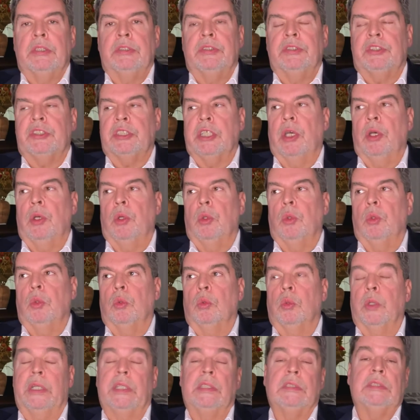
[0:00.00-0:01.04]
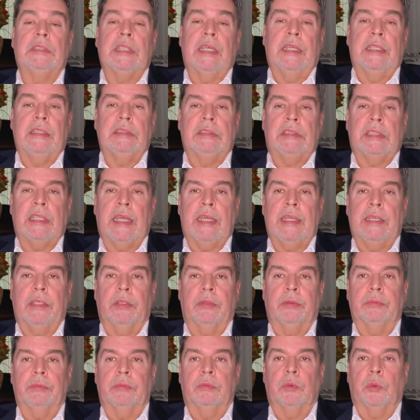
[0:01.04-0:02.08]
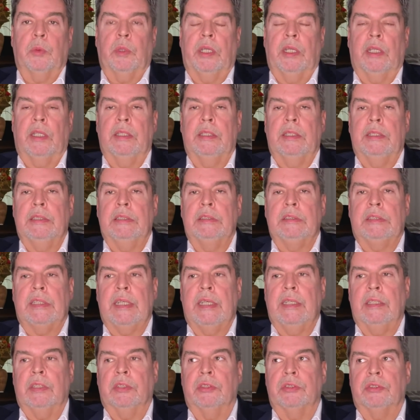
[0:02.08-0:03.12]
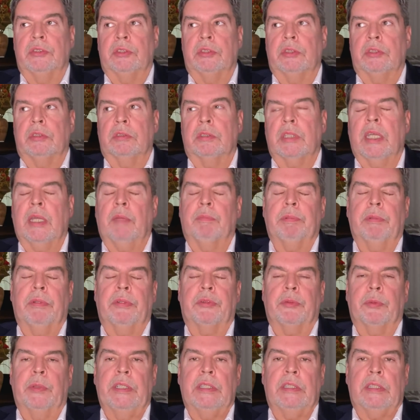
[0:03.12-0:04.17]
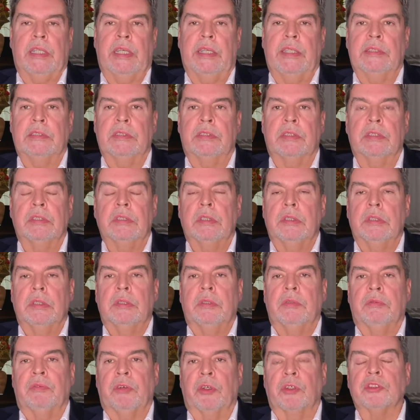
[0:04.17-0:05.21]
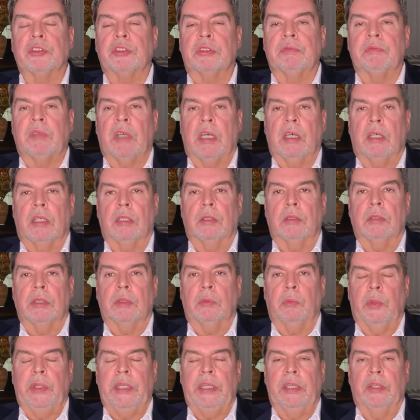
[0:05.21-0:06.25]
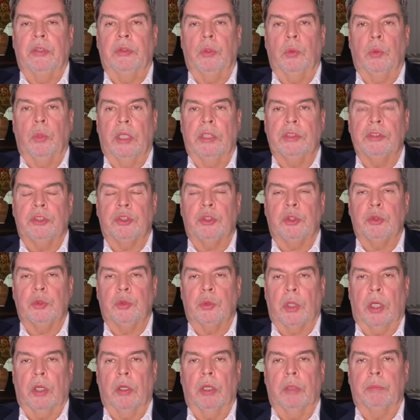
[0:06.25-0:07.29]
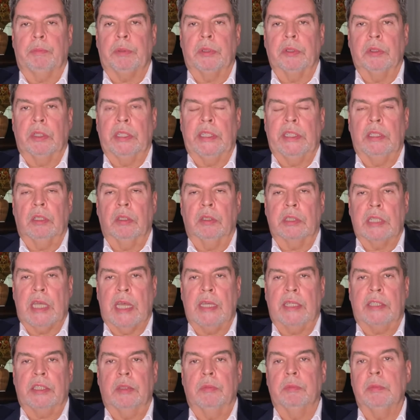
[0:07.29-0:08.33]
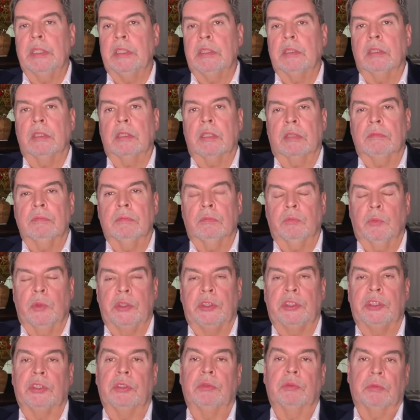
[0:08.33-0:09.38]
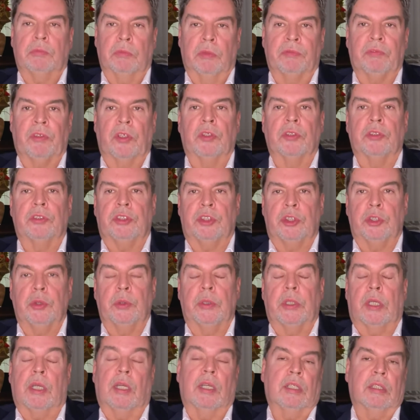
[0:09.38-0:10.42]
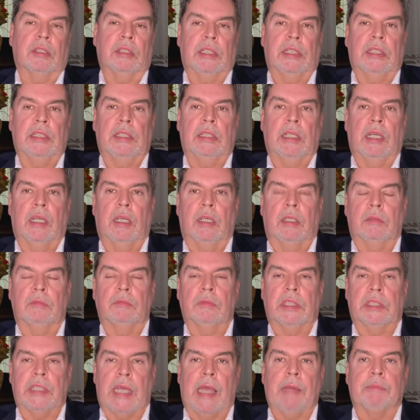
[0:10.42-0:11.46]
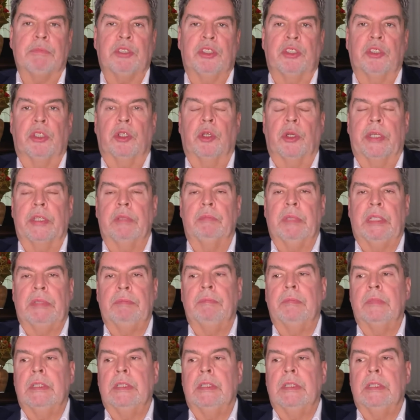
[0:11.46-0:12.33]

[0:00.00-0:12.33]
So what does that entail? Well, it entails a couple of three things. First of all, we are the ones who draw up your legal document, which is referred to and called the adoption agreement.